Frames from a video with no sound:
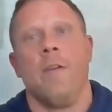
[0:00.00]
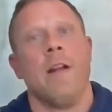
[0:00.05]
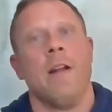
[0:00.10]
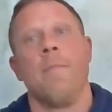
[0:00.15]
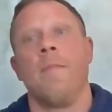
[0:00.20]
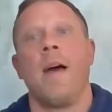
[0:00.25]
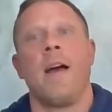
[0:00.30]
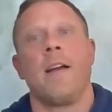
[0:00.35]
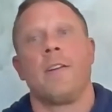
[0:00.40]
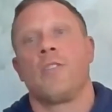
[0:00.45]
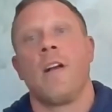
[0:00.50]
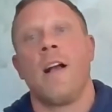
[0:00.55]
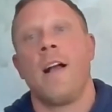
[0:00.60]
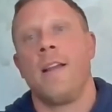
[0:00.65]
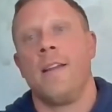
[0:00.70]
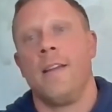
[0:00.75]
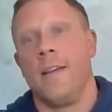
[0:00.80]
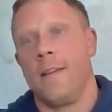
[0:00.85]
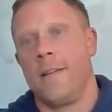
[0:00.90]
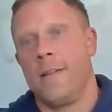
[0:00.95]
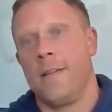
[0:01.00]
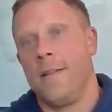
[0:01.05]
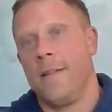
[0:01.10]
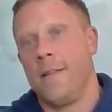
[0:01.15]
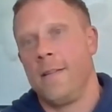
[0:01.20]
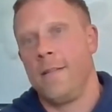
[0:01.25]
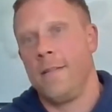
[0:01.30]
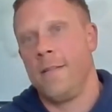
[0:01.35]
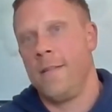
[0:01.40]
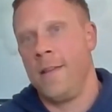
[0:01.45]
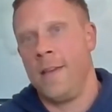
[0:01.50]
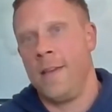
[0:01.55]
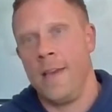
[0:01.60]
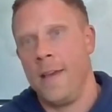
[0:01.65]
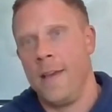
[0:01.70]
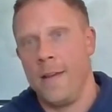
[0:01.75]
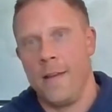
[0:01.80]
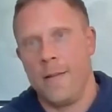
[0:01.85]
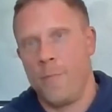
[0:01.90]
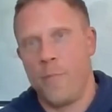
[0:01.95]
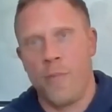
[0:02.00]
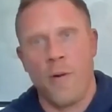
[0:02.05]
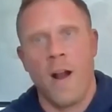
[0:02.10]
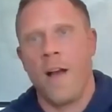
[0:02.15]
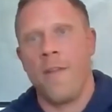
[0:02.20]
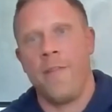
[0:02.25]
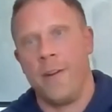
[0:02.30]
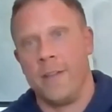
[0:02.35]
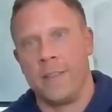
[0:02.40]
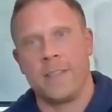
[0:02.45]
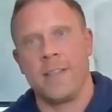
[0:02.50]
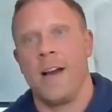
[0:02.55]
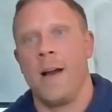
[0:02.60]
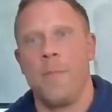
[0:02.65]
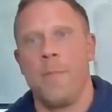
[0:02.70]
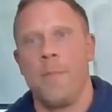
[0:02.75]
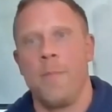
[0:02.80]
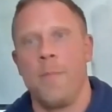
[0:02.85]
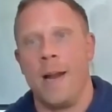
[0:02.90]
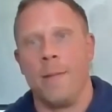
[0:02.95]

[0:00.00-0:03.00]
And I'm not trying to get profit on top of that.